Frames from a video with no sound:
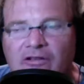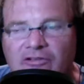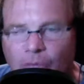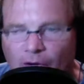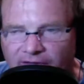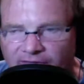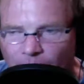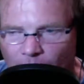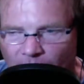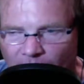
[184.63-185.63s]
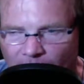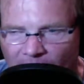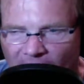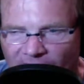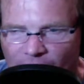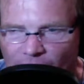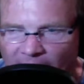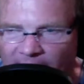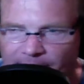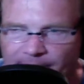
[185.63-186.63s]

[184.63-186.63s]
2,400 miles away.